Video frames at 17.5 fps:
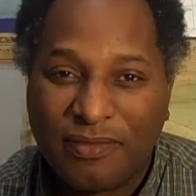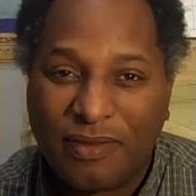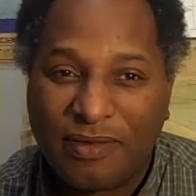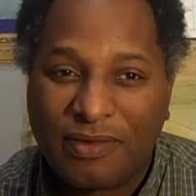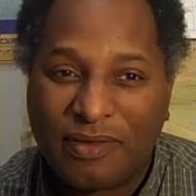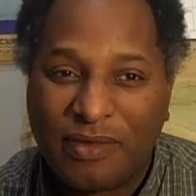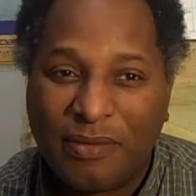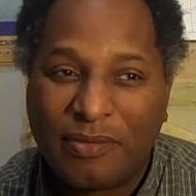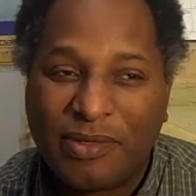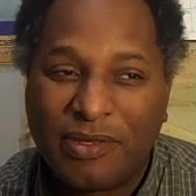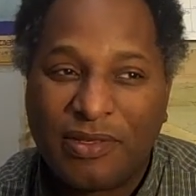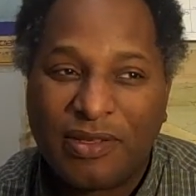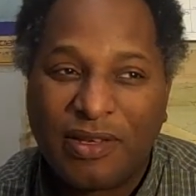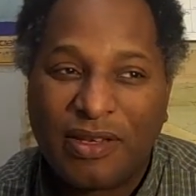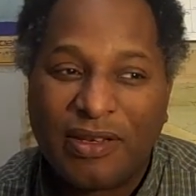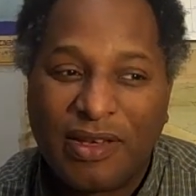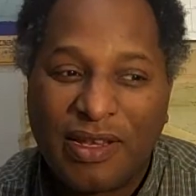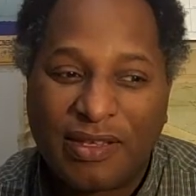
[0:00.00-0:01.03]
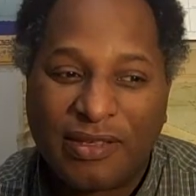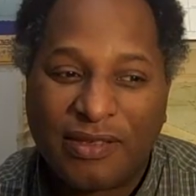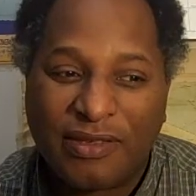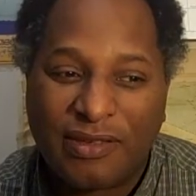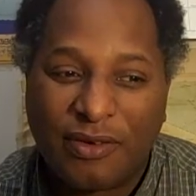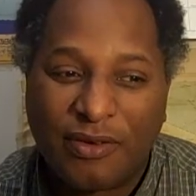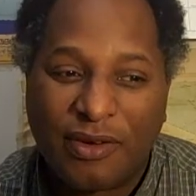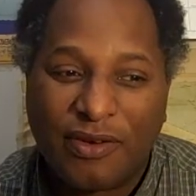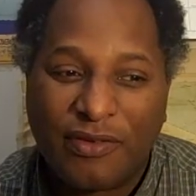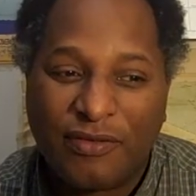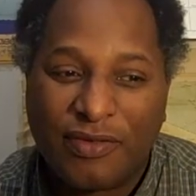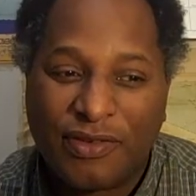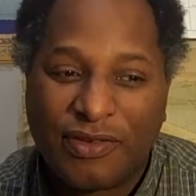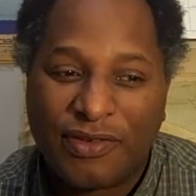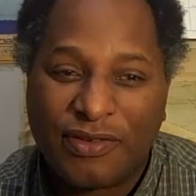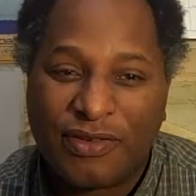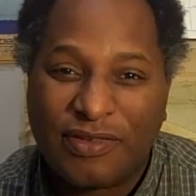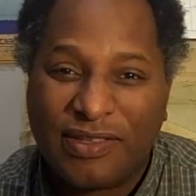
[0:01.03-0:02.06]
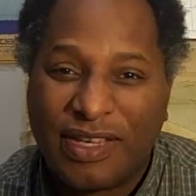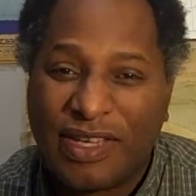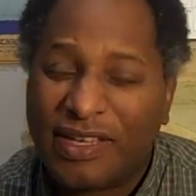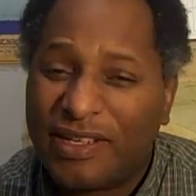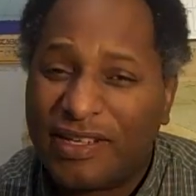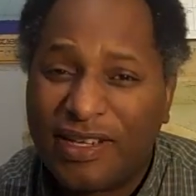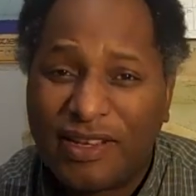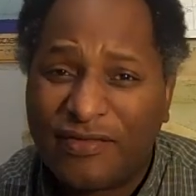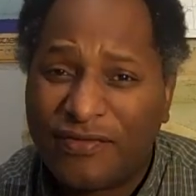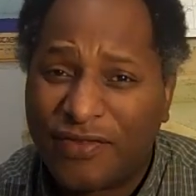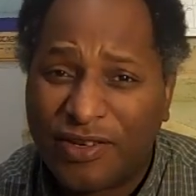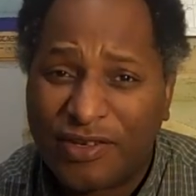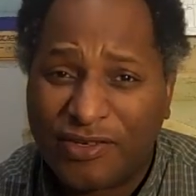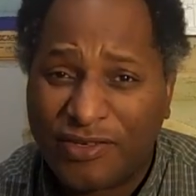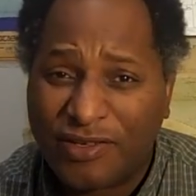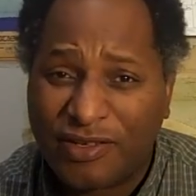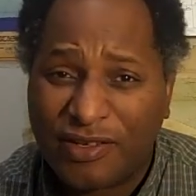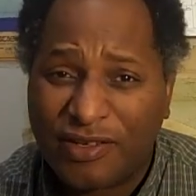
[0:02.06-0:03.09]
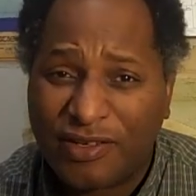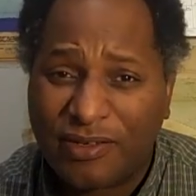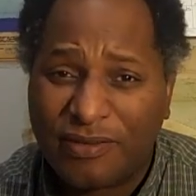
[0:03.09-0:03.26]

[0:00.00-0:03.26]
Assumptions are necessary for just day-to-day functioning.